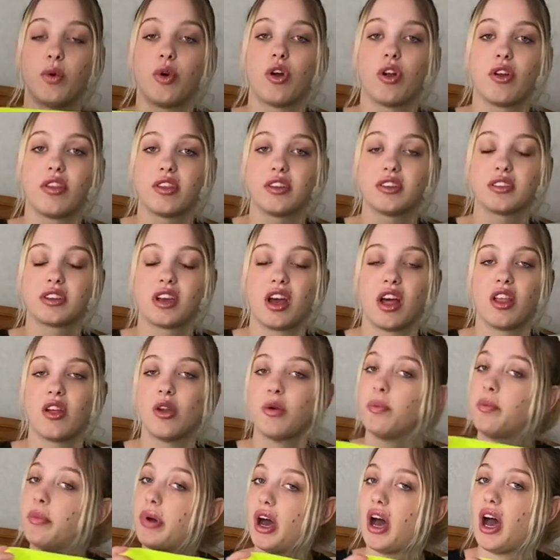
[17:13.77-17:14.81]
wore this color,
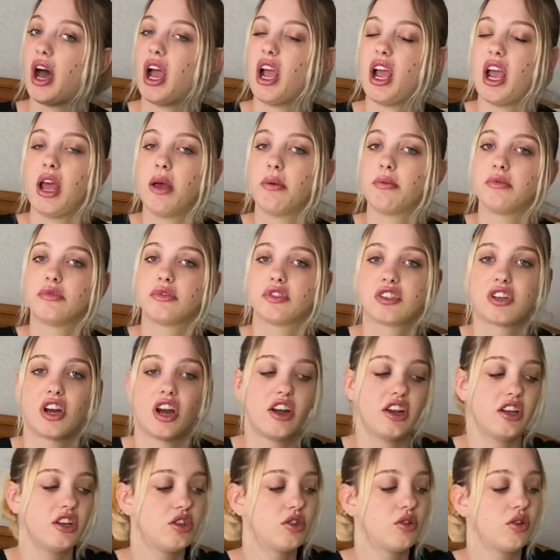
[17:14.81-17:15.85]
but I am
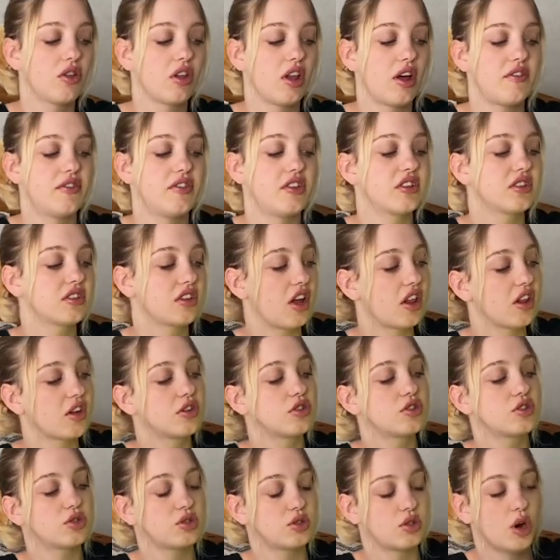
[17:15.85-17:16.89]
starting to love this color
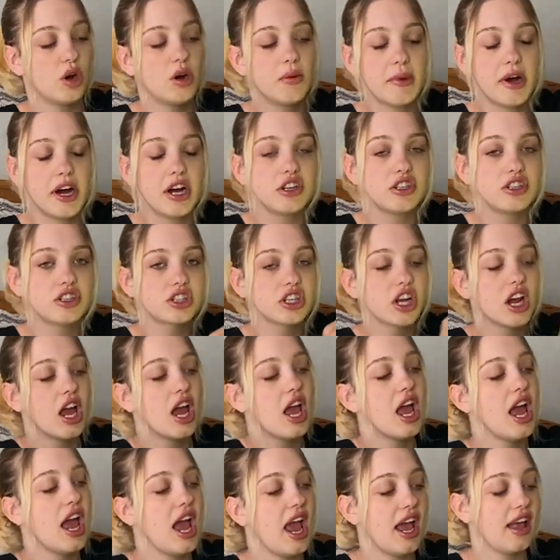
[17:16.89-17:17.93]
so much.
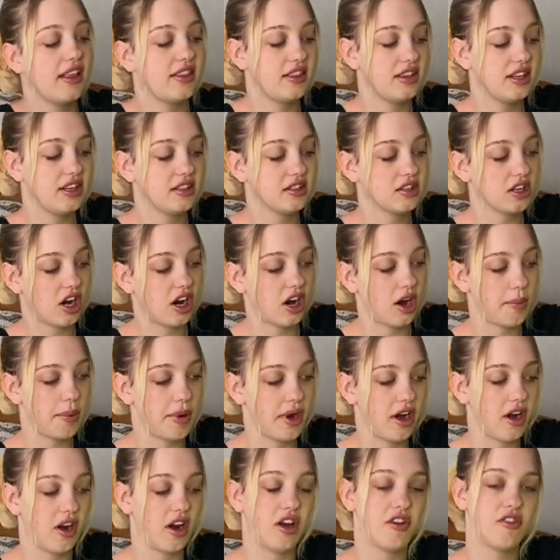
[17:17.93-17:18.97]
And these are a
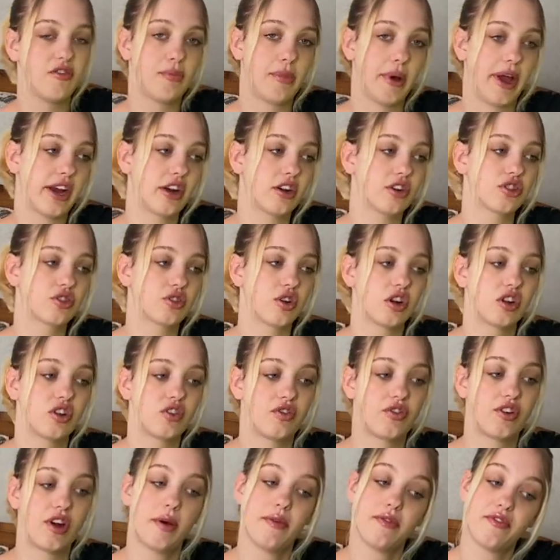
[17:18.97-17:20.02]
pair of biker shorts
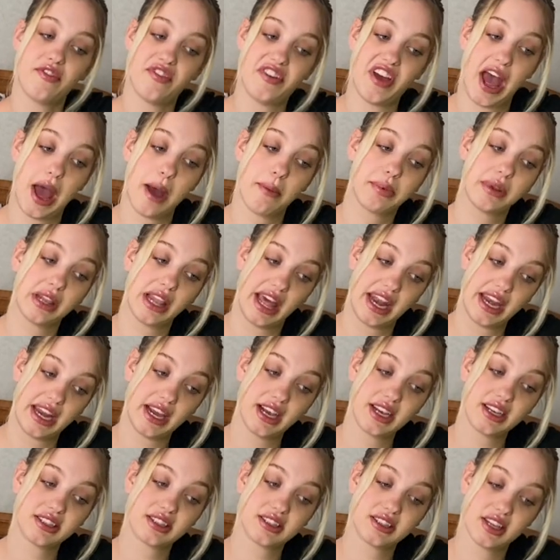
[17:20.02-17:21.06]
from
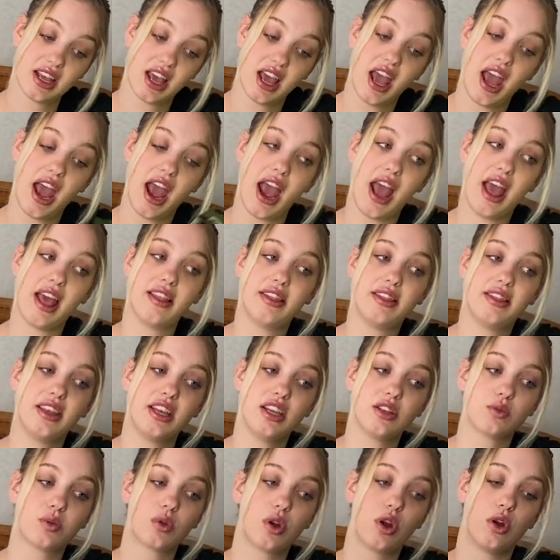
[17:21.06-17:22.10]
Fabletics. And
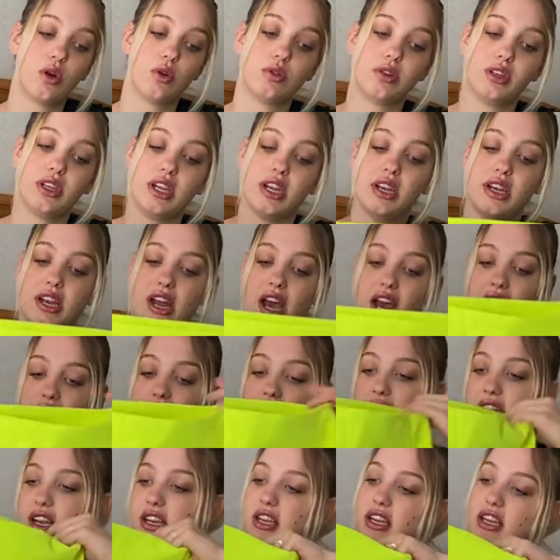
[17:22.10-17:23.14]
these were only
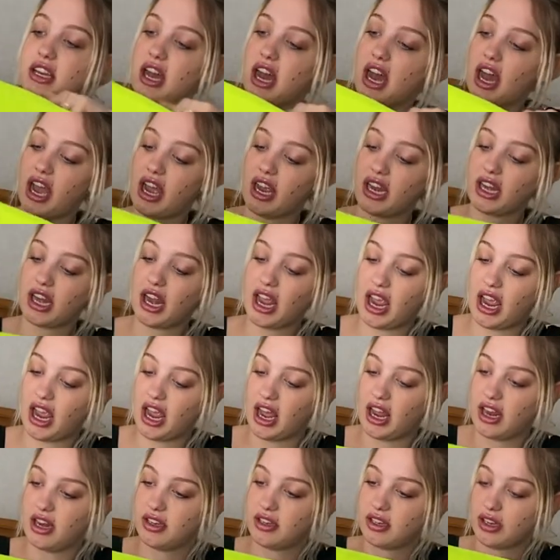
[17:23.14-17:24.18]
$9.99.
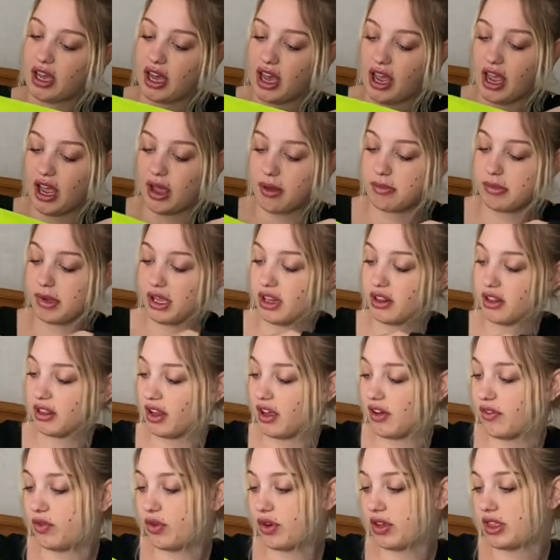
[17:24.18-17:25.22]
And I am in
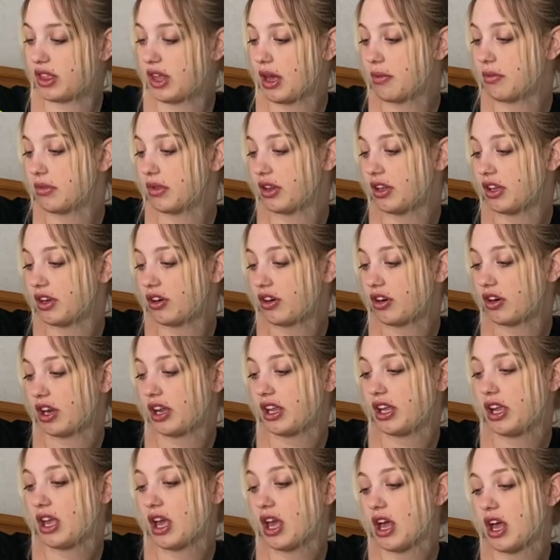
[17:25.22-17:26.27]
love with them,
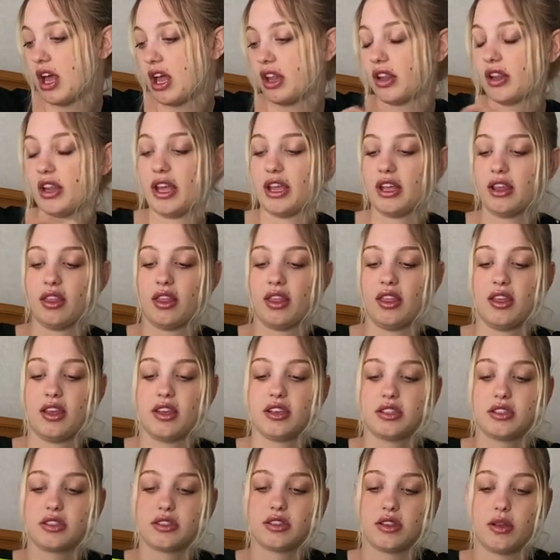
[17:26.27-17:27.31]
literally. Like,
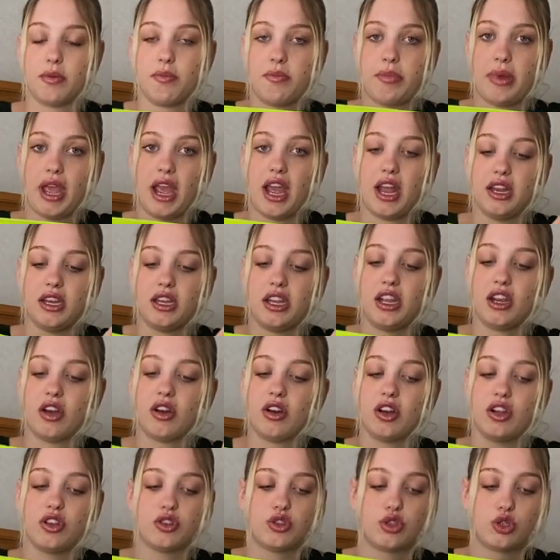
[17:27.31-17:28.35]
this band here
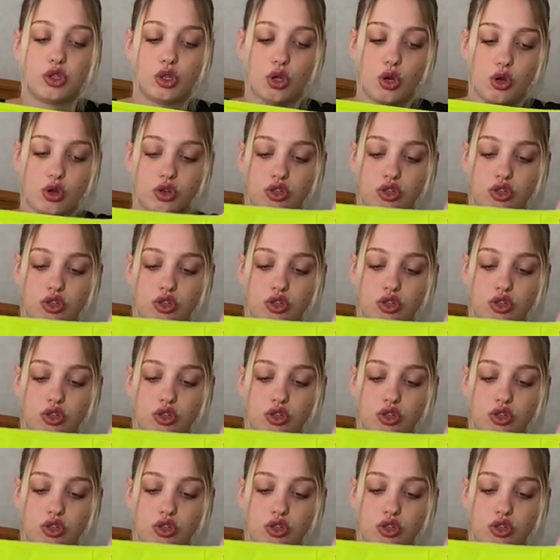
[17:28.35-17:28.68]
is so